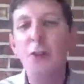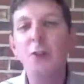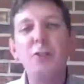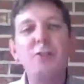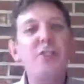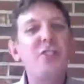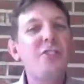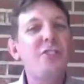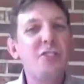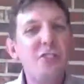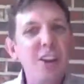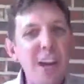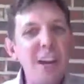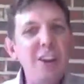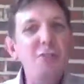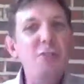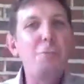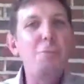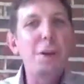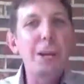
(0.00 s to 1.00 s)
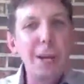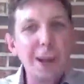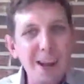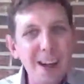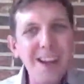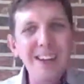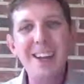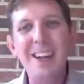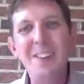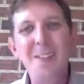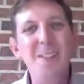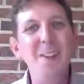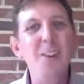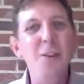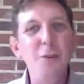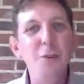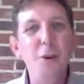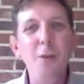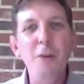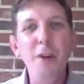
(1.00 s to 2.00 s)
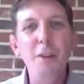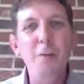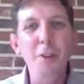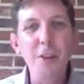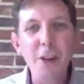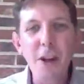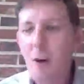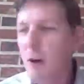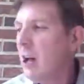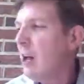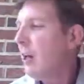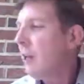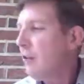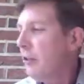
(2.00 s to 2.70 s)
There's a stage beyond it that you don't even know.